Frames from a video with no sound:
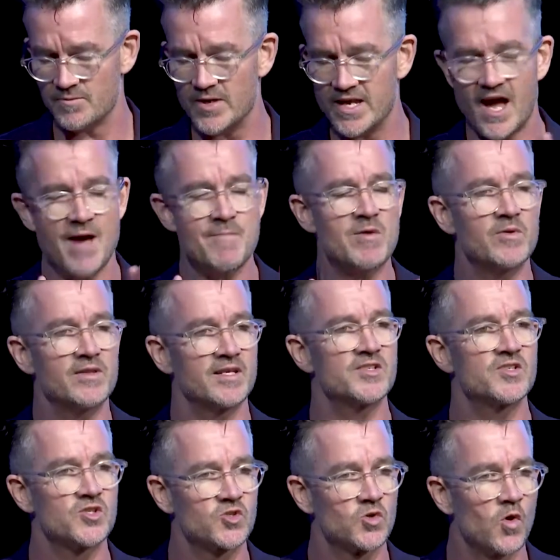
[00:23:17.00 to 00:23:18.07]
came up with a
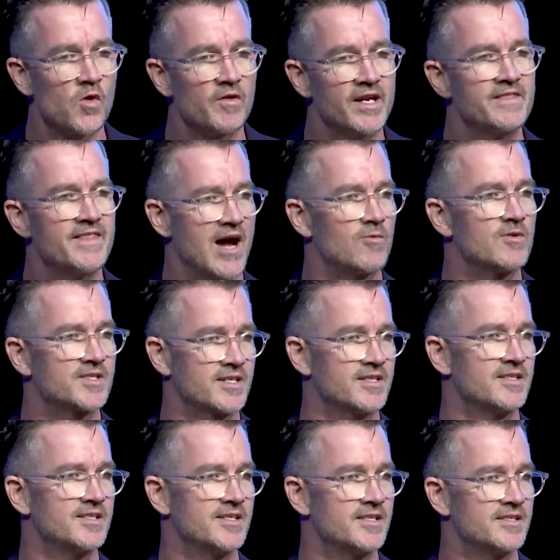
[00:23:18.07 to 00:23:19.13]
story that was
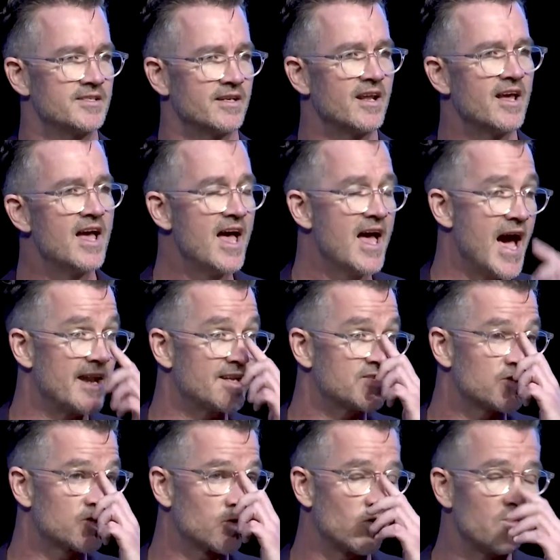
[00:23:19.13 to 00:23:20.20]
consistent, and a
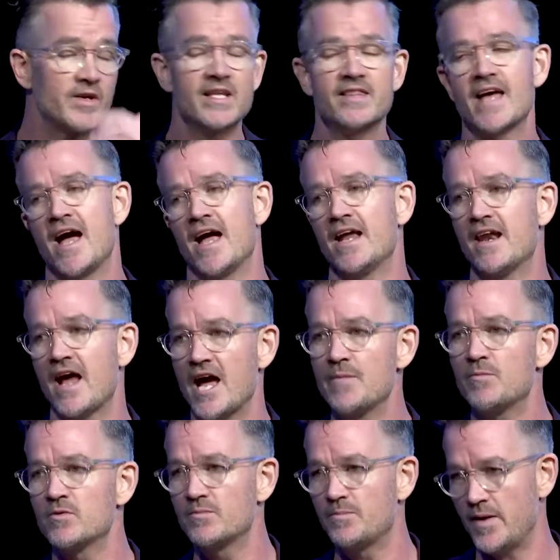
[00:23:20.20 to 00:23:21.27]
story that
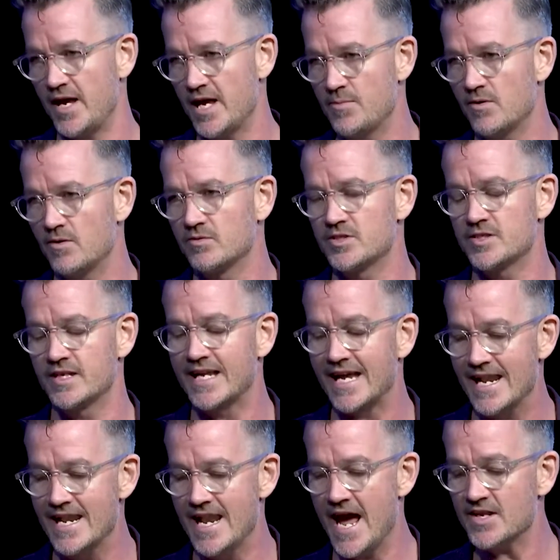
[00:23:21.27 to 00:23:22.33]
enabled people to
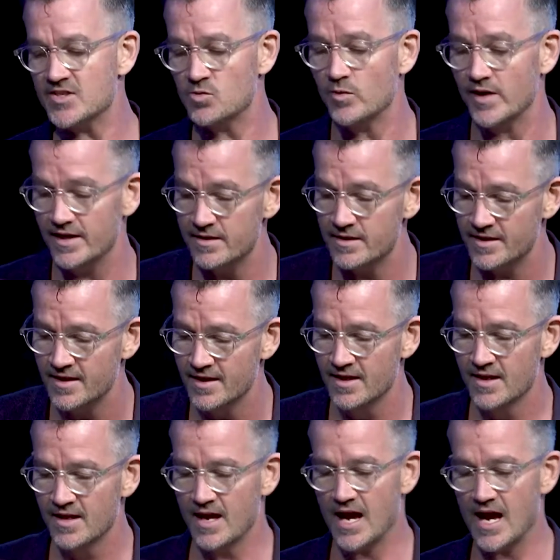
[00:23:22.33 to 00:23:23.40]
connect with
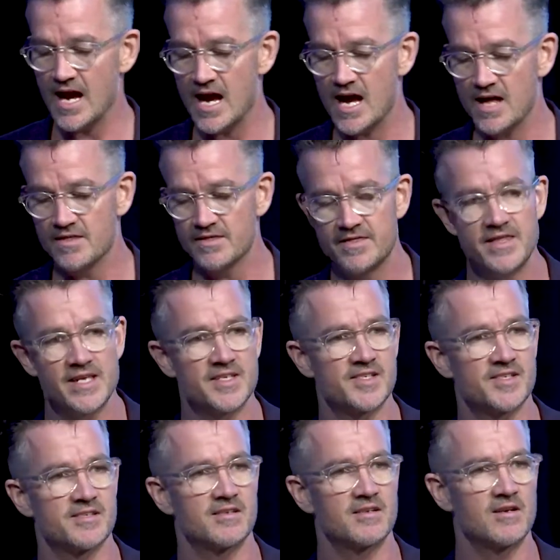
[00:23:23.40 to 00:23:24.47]

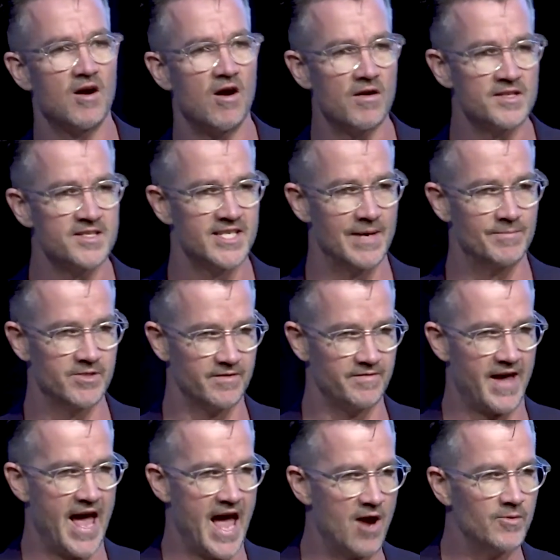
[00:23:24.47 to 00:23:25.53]
this concept of
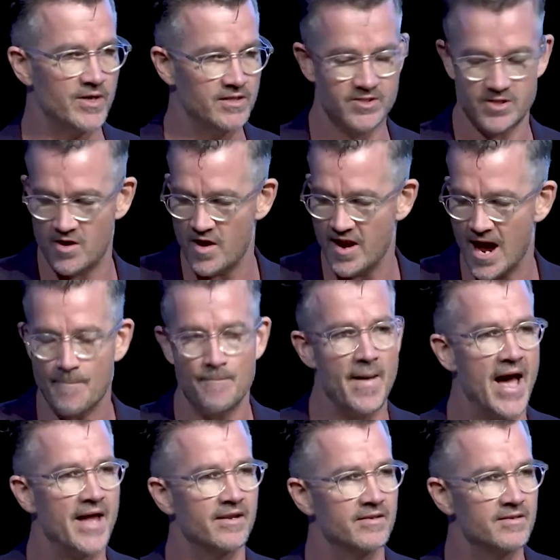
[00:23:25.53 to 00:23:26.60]
how we turn up
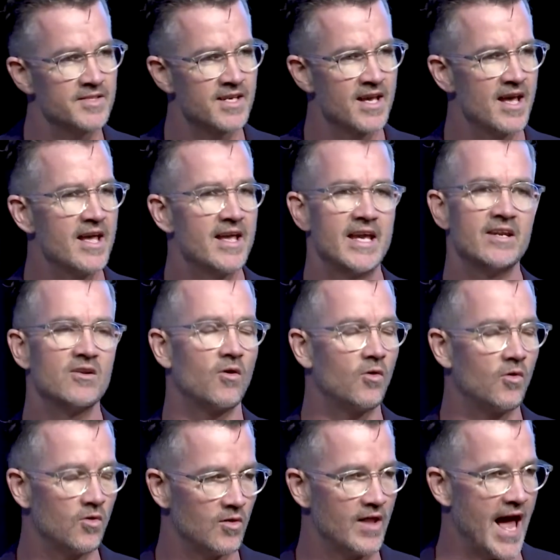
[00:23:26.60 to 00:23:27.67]
matters in
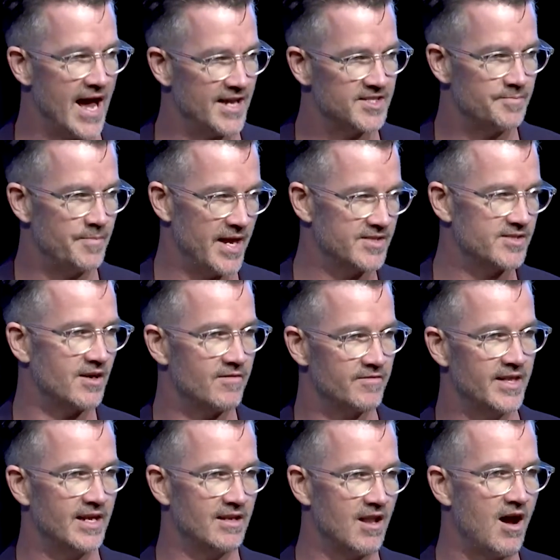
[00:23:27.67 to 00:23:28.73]
all aspects of
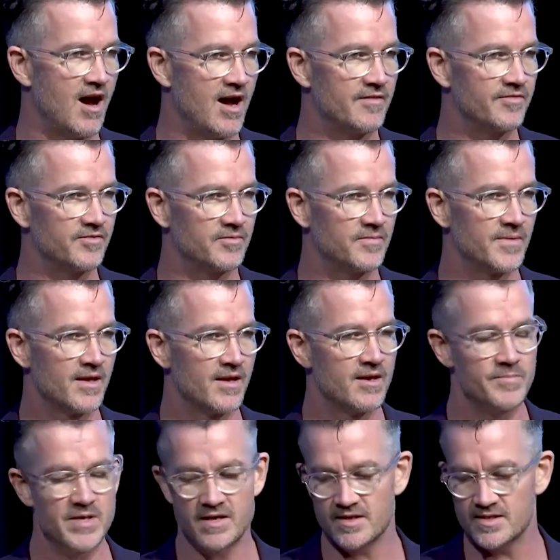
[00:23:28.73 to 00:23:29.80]
their life.
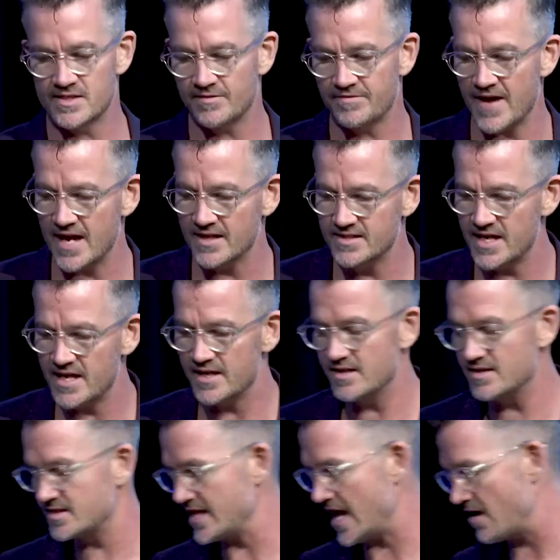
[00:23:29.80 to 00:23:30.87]
Because the fact
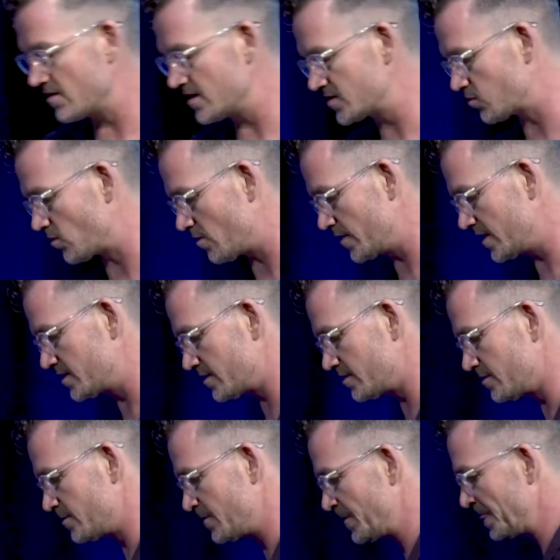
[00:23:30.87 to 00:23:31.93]
is that it's what we do